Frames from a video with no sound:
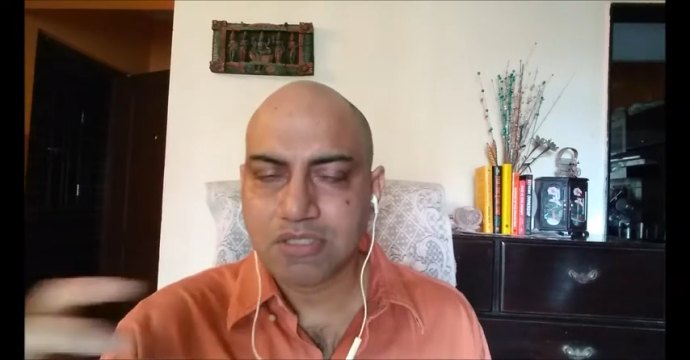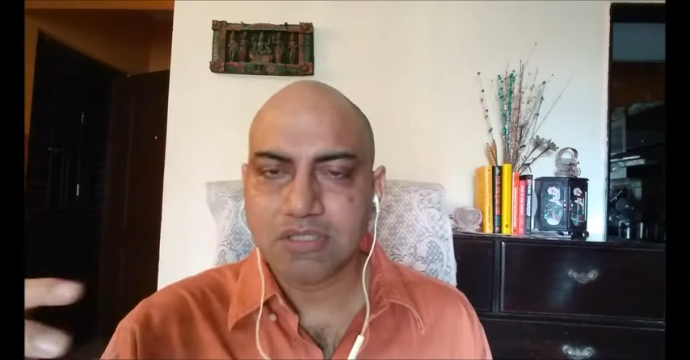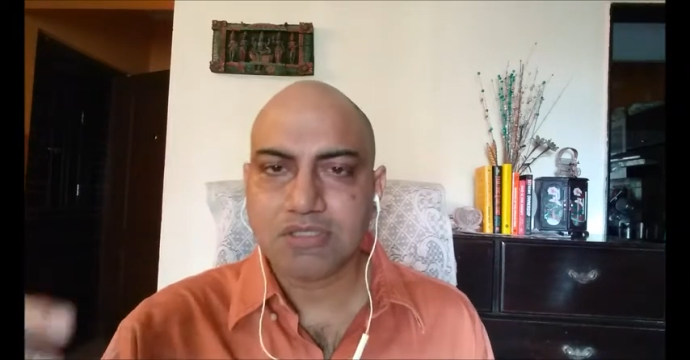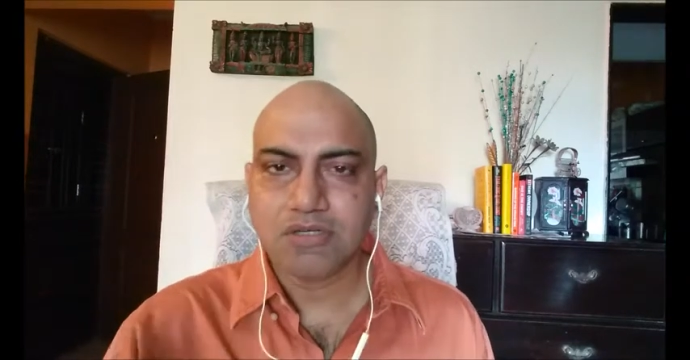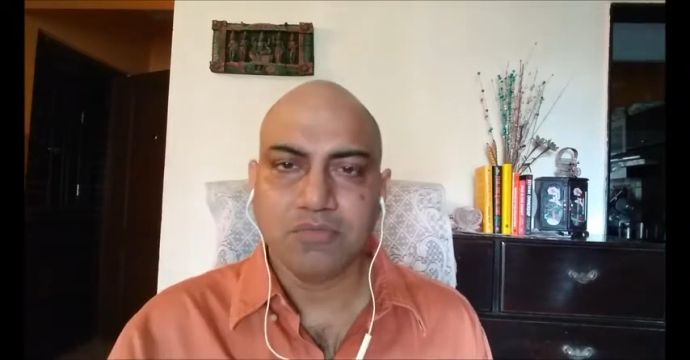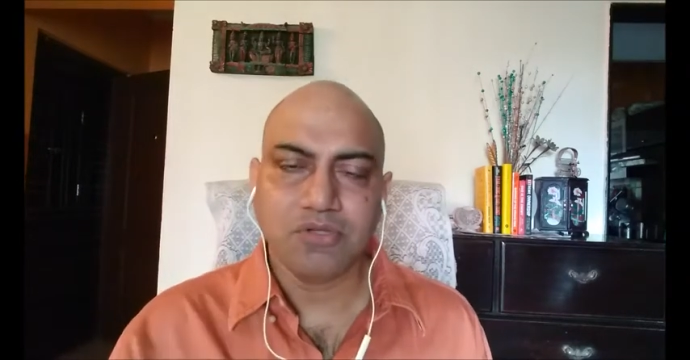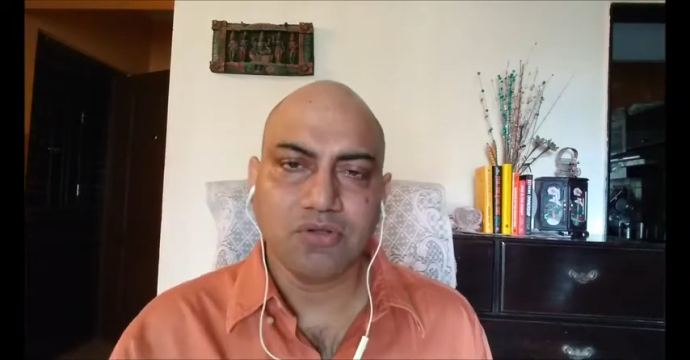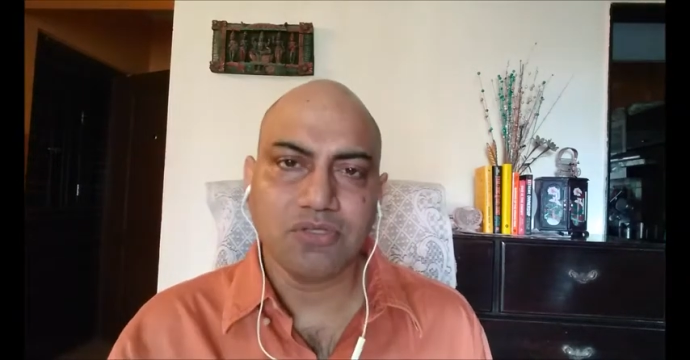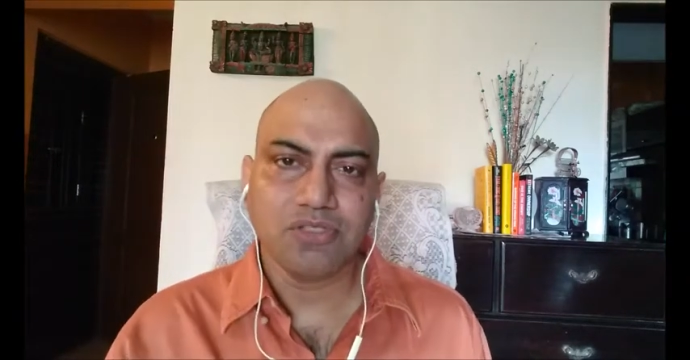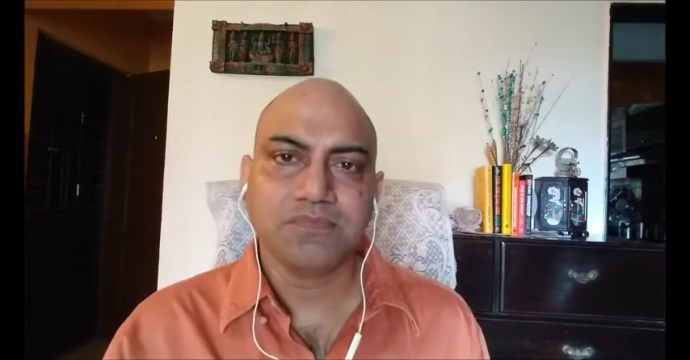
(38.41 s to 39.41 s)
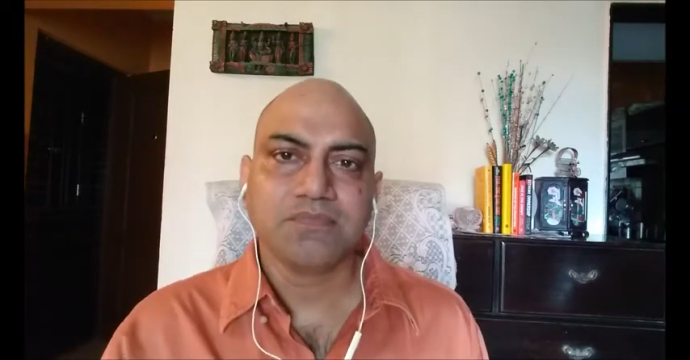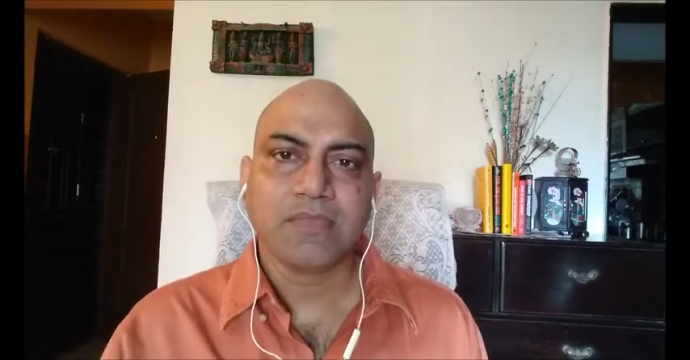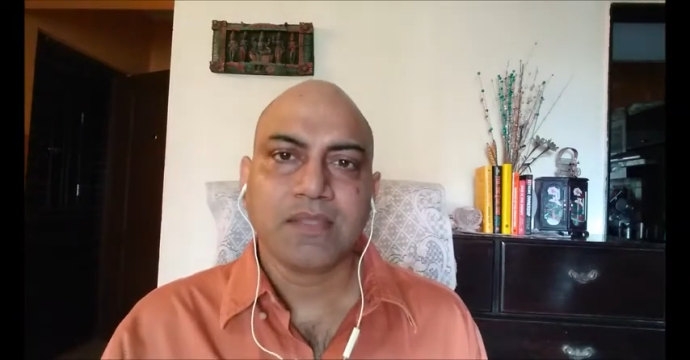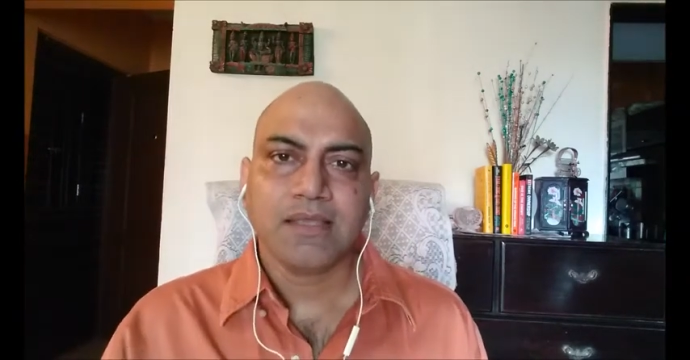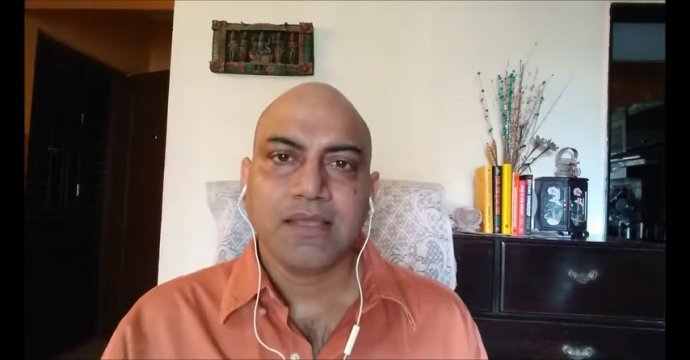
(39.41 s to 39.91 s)
this terminology.
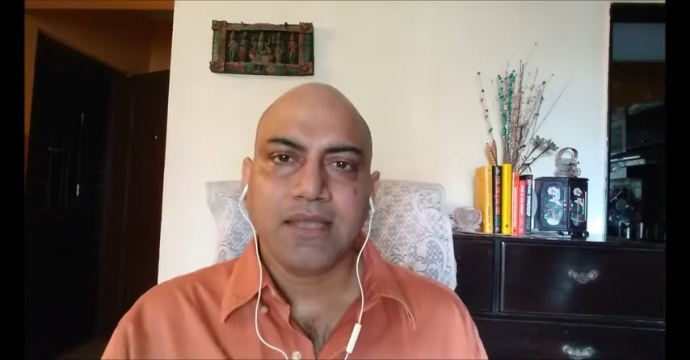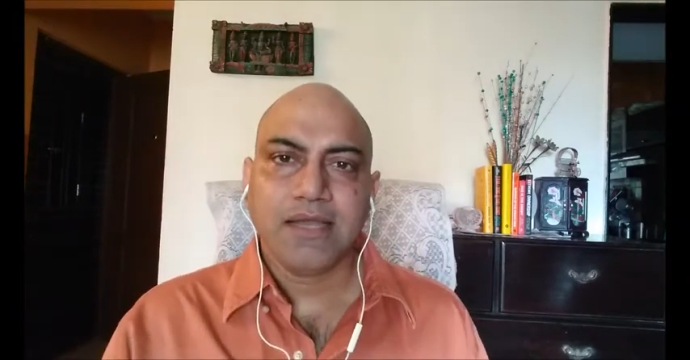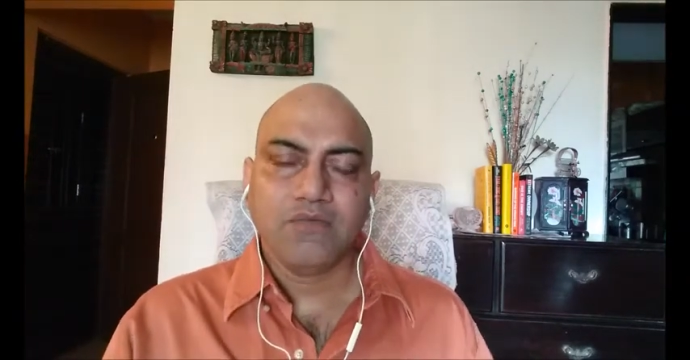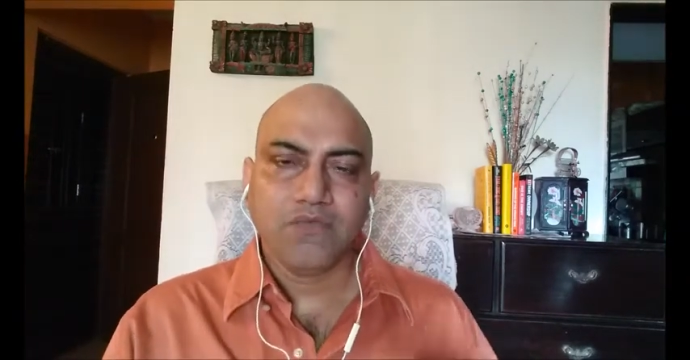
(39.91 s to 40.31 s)
And